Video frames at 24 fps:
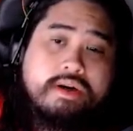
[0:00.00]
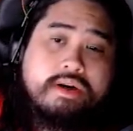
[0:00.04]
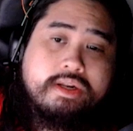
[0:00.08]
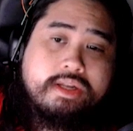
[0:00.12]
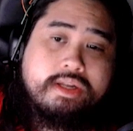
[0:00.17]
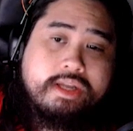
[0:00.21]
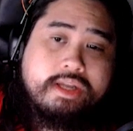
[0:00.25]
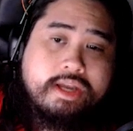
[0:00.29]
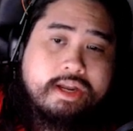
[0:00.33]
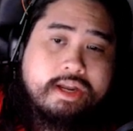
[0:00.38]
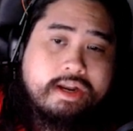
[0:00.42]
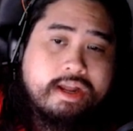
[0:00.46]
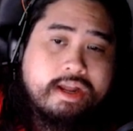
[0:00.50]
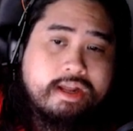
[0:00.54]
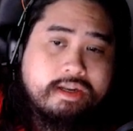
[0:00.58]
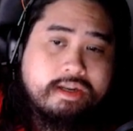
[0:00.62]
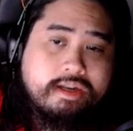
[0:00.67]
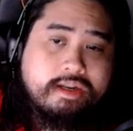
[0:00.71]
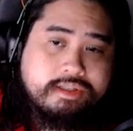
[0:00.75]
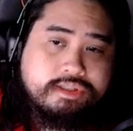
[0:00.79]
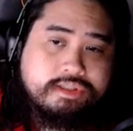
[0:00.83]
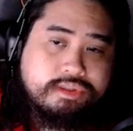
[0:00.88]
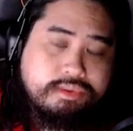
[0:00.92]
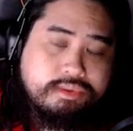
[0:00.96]
get at
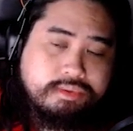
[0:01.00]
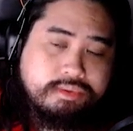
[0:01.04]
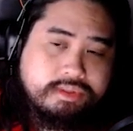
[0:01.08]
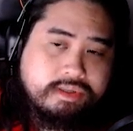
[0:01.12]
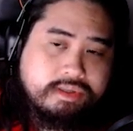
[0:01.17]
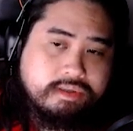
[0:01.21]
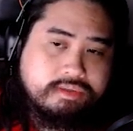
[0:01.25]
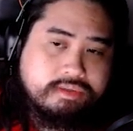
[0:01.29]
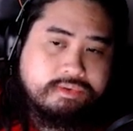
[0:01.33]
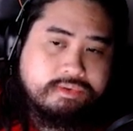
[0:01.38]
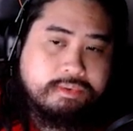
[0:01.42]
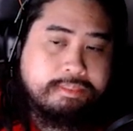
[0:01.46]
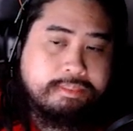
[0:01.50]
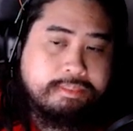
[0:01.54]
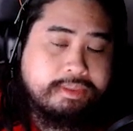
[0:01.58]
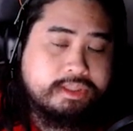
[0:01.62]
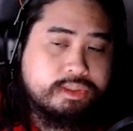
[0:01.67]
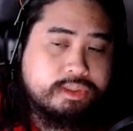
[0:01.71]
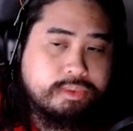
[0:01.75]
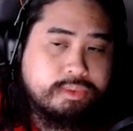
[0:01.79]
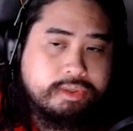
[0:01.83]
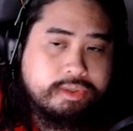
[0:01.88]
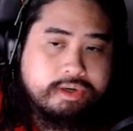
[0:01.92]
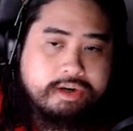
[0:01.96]
least 2 skills for
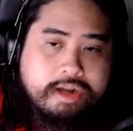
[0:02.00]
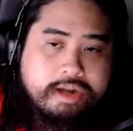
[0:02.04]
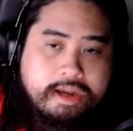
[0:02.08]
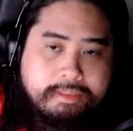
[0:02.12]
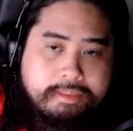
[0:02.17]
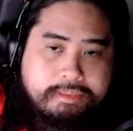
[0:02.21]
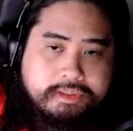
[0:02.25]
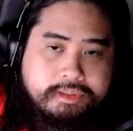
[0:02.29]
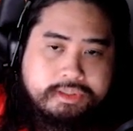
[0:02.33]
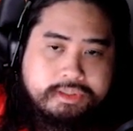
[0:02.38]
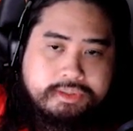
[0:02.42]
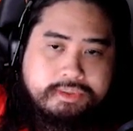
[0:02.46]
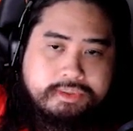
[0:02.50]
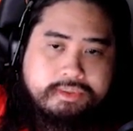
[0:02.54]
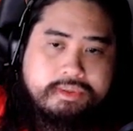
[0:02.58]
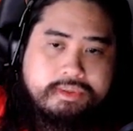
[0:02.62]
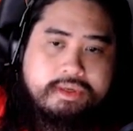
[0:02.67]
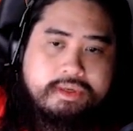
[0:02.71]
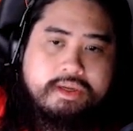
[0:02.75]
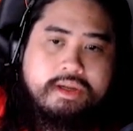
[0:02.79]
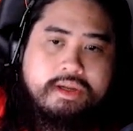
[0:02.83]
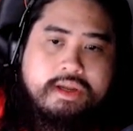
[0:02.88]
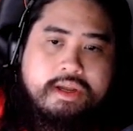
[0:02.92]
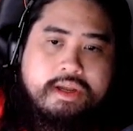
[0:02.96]
betweener aptitude.
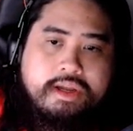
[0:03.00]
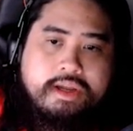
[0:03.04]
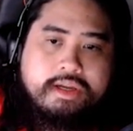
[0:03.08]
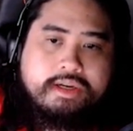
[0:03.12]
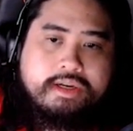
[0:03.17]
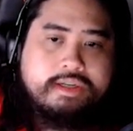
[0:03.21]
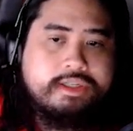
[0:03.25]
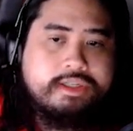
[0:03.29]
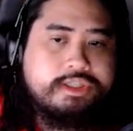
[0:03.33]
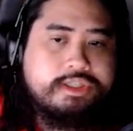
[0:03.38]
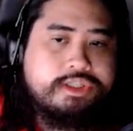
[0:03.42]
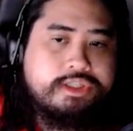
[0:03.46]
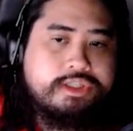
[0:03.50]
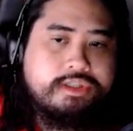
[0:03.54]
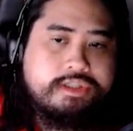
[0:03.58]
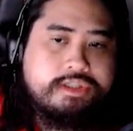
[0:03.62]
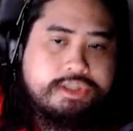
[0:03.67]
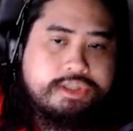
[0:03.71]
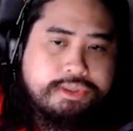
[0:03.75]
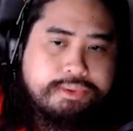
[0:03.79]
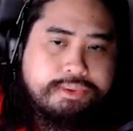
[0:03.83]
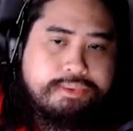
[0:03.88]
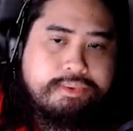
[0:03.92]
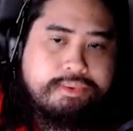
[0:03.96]
Condition
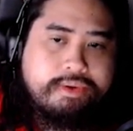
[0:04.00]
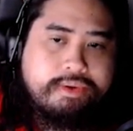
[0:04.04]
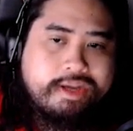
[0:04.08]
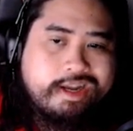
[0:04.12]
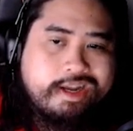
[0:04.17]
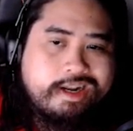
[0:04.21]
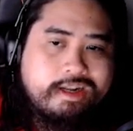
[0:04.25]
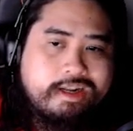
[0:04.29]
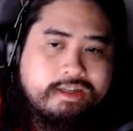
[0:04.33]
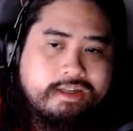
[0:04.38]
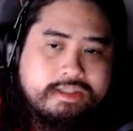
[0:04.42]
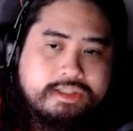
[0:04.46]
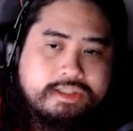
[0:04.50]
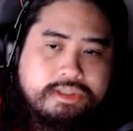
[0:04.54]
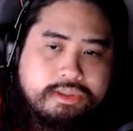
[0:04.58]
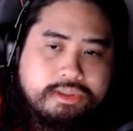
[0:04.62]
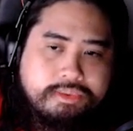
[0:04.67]
2, get at least 2